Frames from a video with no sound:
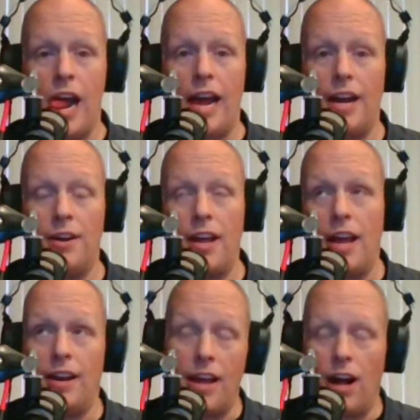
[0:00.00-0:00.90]
And
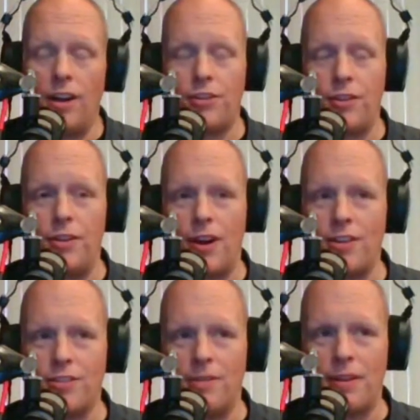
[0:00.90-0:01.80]
honestly, they're
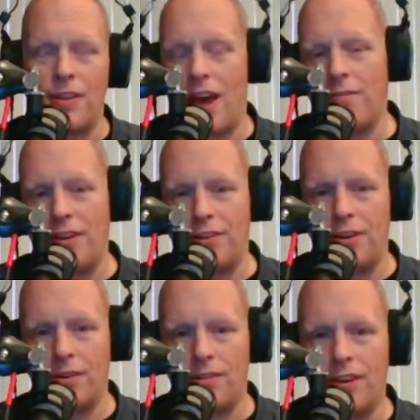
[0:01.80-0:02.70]
asking about the
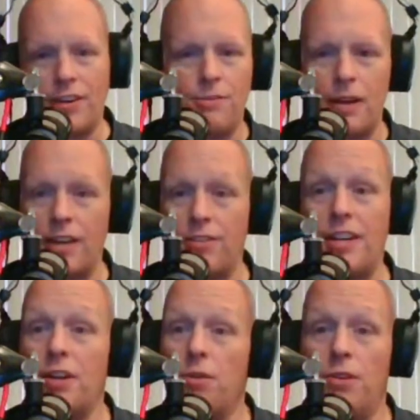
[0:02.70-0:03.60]
FHA renovation because
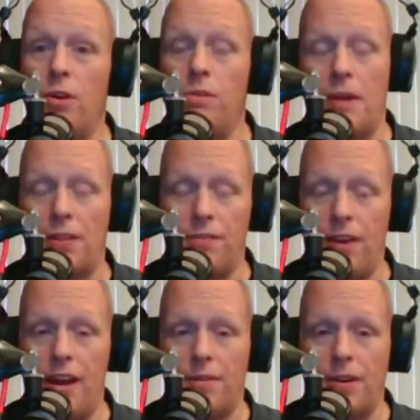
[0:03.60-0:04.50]
they don't know about the
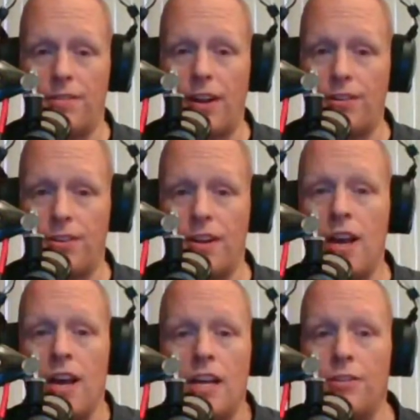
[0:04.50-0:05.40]
VA renovation.
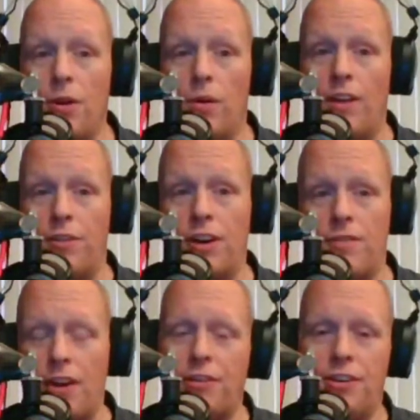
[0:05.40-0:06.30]
So if you're a
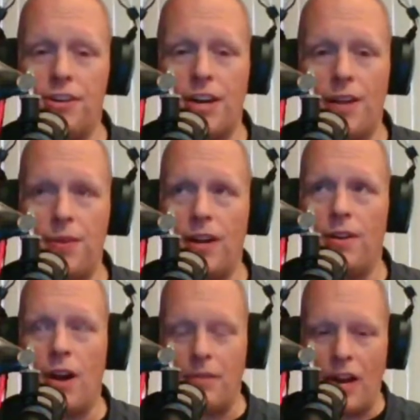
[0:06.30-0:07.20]
veteran and you're out
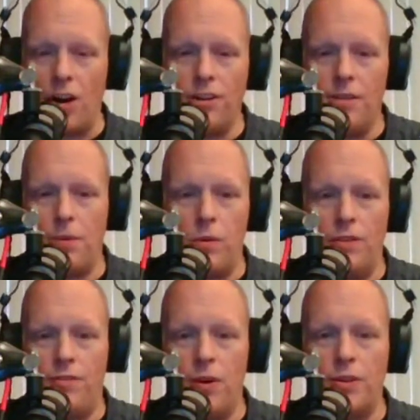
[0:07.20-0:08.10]
there, I mean, our number
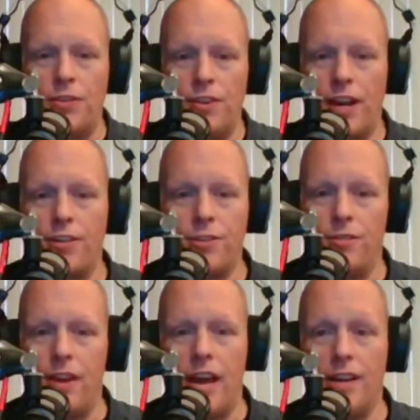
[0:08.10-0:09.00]
one focus at
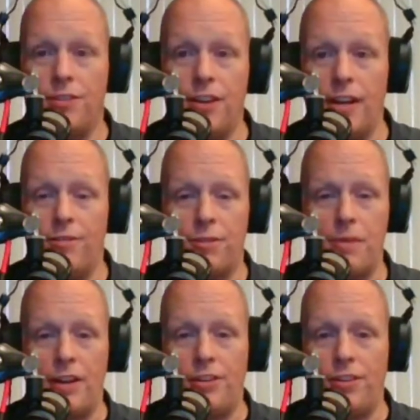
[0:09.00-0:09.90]
National VA is to get
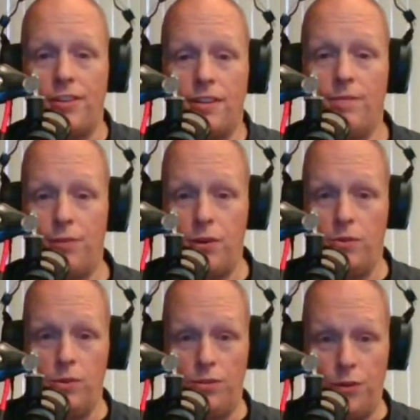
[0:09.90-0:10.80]
information
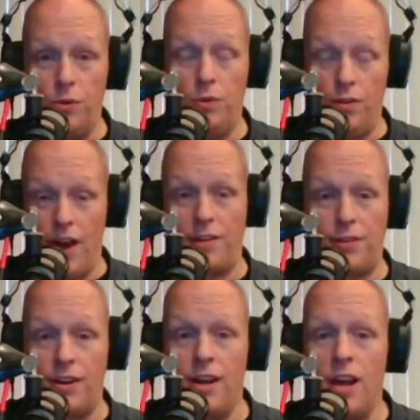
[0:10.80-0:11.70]
to the
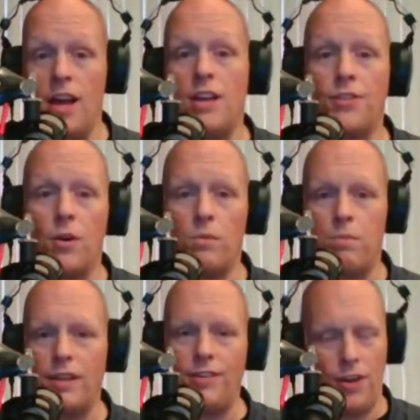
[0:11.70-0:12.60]
veteran. So
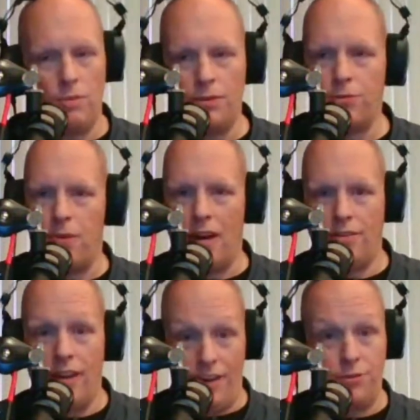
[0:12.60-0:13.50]
please help us by
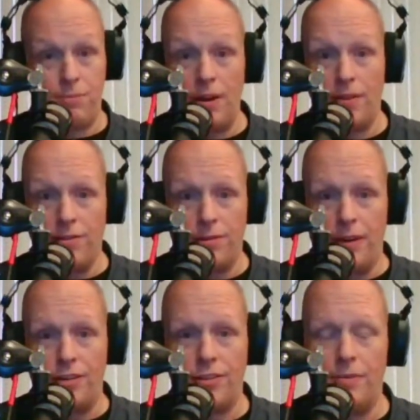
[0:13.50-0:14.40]
kind of spreading the
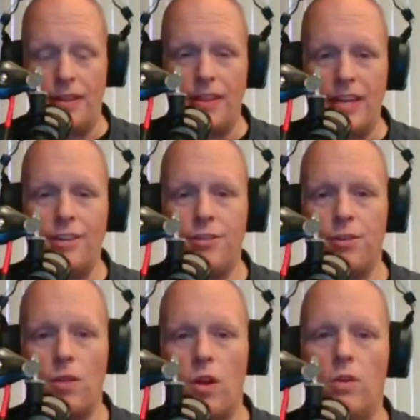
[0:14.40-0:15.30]
information. I mean, these
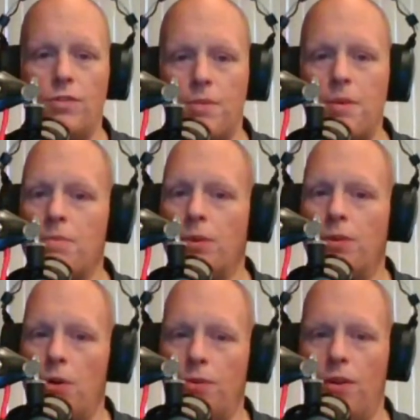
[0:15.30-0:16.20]
are loans that people
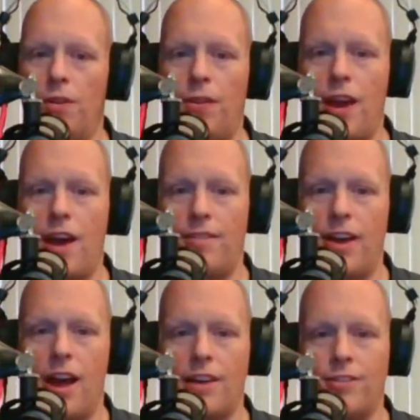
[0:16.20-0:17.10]
don't know that they have
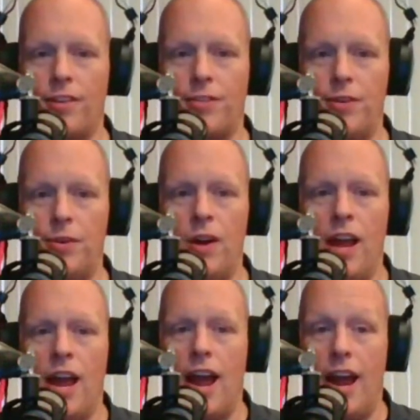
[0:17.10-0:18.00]
the access to,
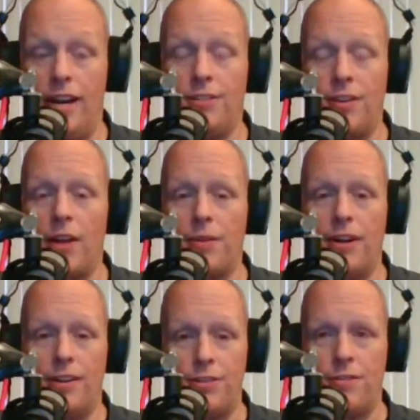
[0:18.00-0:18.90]
and it's out
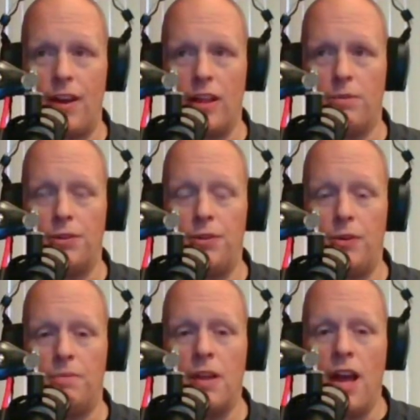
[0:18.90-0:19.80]
there, it's available
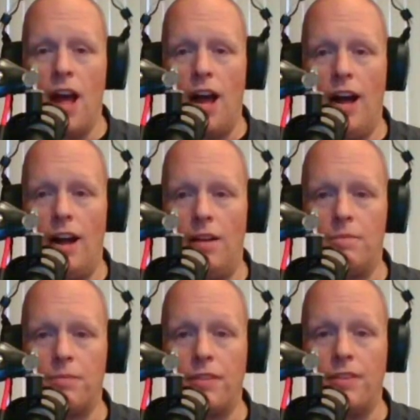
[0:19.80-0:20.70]
to
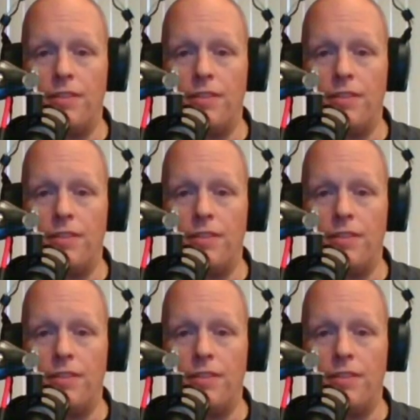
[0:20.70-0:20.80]
them.